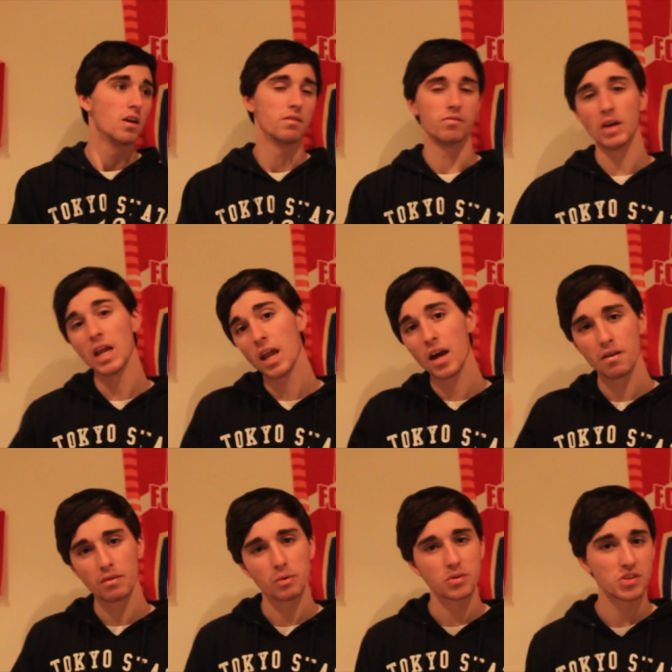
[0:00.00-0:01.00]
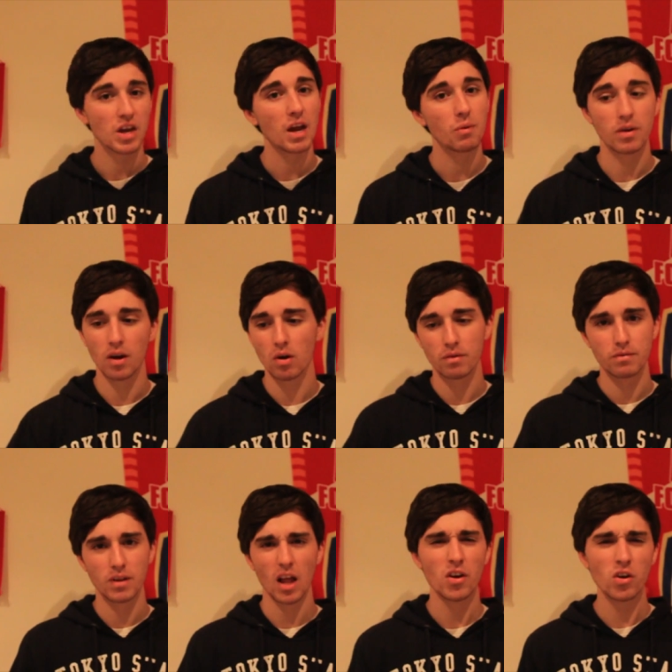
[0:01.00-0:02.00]
Villa, everyone's saying we're going for
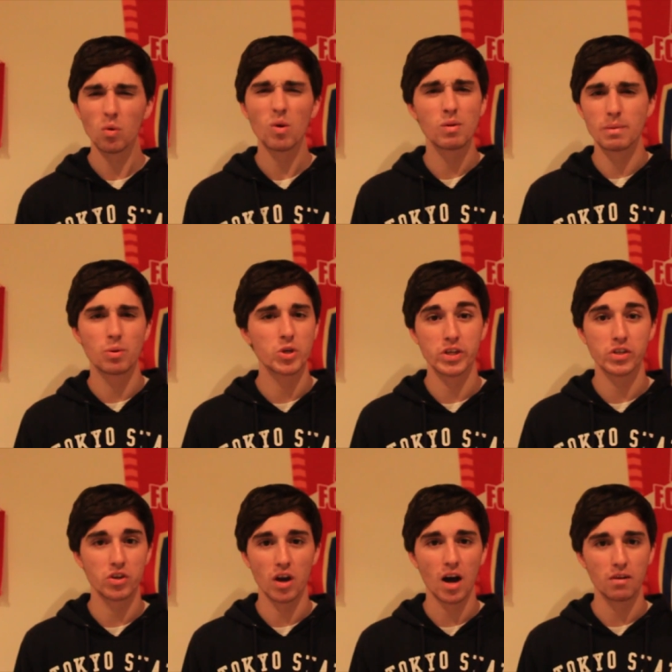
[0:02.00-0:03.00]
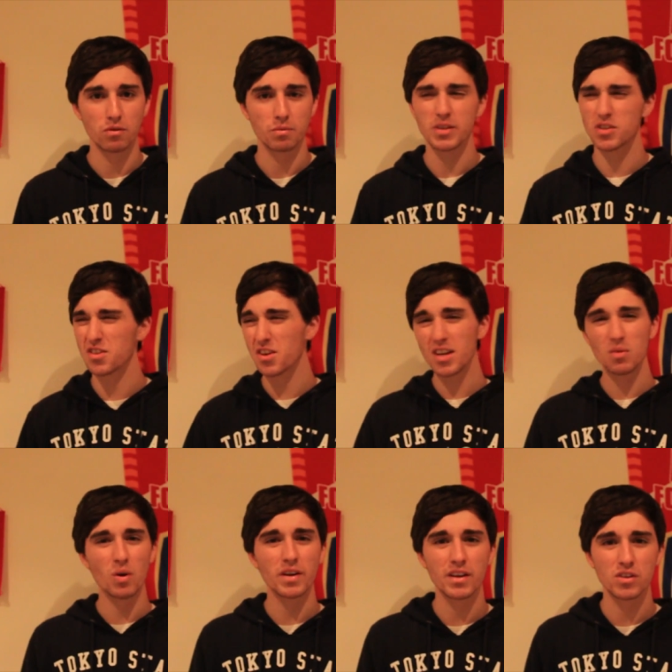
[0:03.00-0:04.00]
Villa. I don't know why we're pushing so hard for him. He's
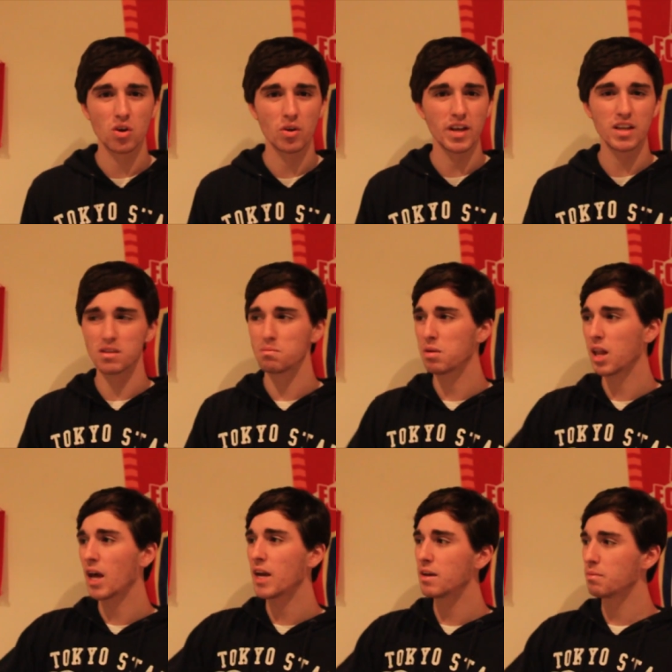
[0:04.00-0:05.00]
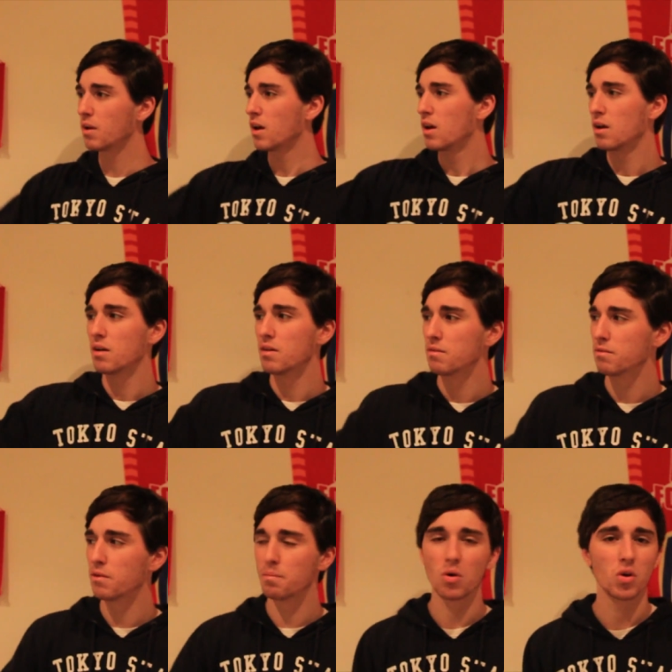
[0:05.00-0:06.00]
31 years old. He hasn't played
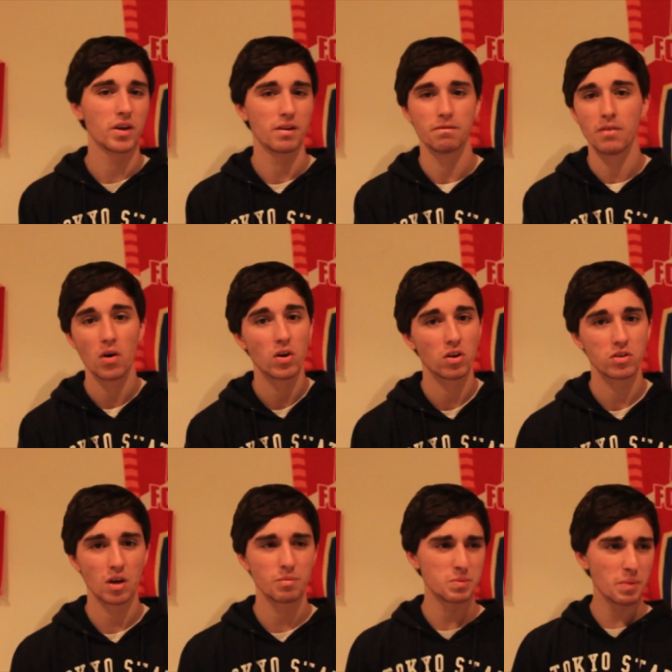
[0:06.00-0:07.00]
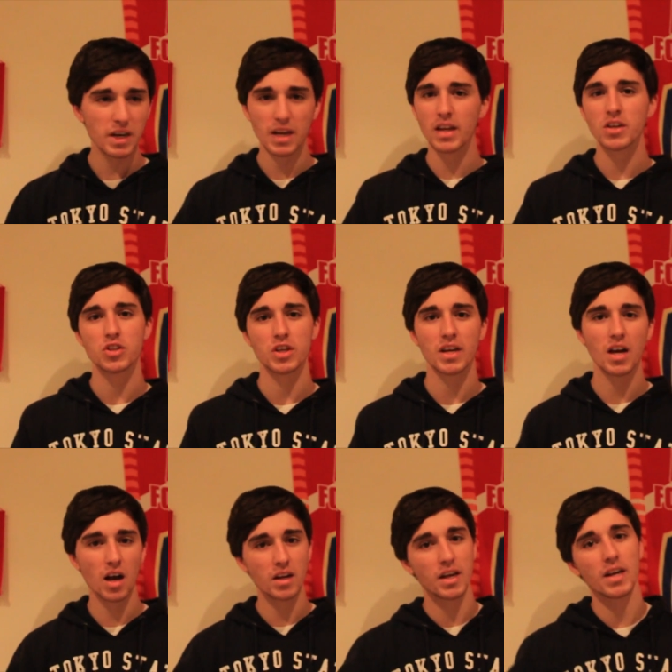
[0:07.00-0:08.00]
football in a very long time. He's been injured. He
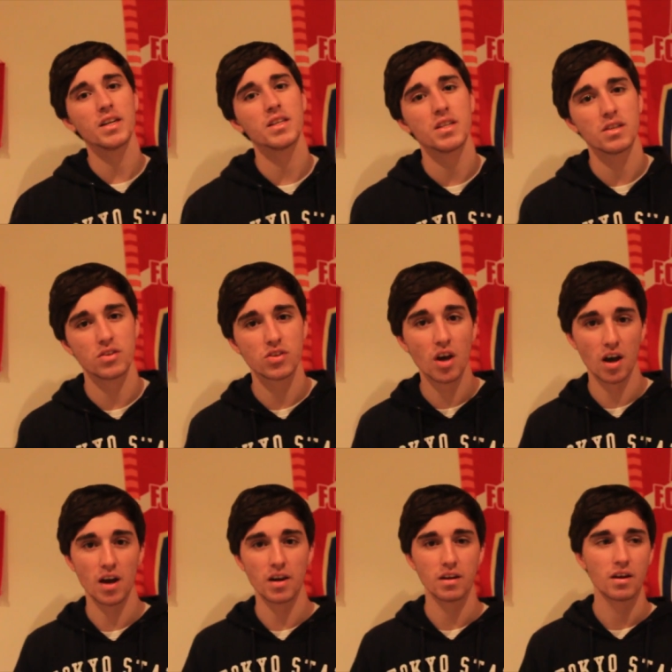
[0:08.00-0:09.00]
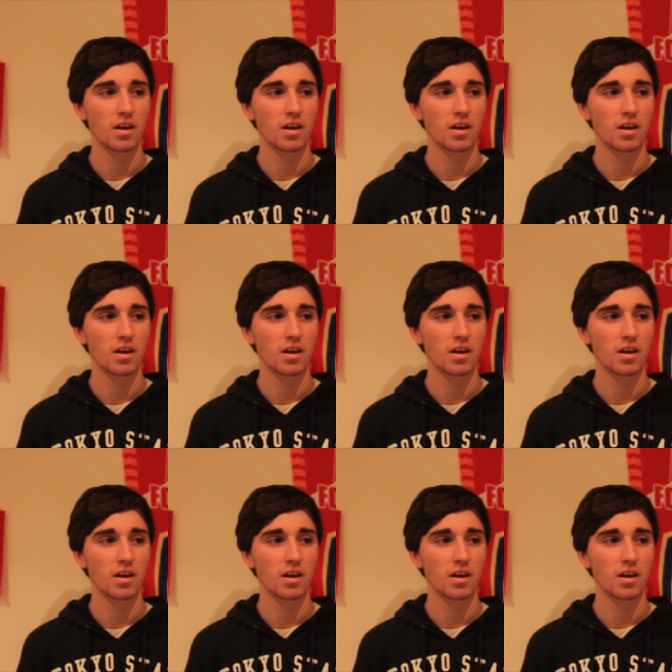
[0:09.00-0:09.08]
can't get into the side.